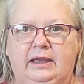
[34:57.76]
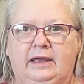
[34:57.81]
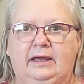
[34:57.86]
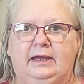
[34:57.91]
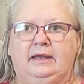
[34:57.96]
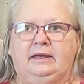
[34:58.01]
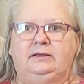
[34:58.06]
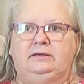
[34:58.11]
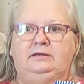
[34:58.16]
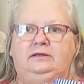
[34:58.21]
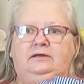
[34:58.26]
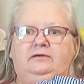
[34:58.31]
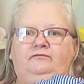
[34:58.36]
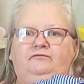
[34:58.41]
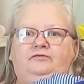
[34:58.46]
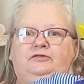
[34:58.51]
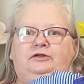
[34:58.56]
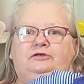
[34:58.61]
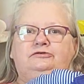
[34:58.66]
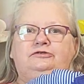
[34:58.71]
And
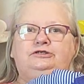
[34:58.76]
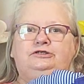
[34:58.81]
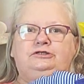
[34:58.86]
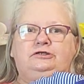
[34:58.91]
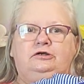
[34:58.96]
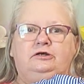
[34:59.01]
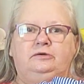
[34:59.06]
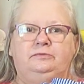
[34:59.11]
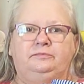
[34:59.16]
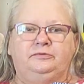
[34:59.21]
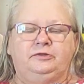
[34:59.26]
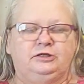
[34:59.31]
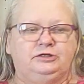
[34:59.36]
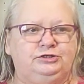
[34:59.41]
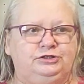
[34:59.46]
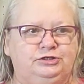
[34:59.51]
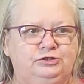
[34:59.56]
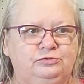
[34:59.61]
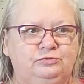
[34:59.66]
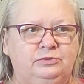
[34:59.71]
if there's some
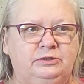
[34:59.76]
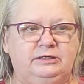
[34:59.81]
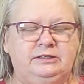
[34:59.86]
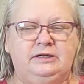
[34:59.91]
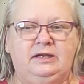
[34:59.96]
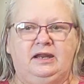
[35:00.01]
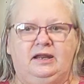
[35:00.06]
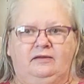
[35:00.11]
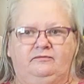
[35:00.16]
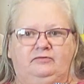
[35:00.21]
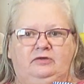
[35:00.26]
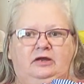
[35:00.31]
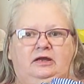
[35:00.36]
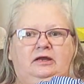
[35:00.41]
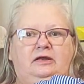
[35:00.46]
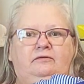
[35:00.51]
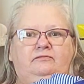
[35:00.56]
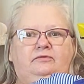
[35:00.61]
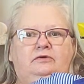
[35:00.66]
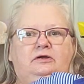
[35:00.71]
that you would never,
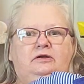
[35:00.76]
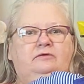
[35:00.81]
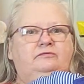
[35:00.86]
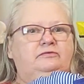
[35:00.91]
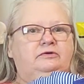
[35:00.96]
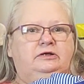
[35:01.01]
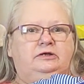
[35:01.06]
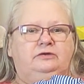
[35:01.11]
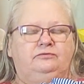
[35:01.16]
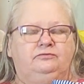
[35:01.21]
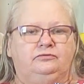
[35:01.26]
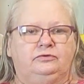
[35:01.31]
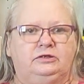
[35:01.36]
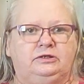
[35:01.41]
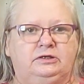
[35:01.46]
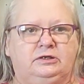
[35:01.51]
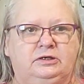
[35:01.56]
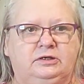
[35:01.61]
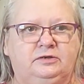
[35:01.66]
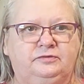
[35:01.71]
ever, ever get
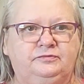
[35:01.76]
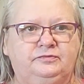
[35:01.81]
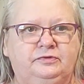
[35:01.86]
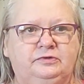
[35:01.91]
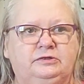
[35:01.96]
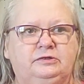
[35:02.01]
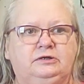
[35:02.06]
rid of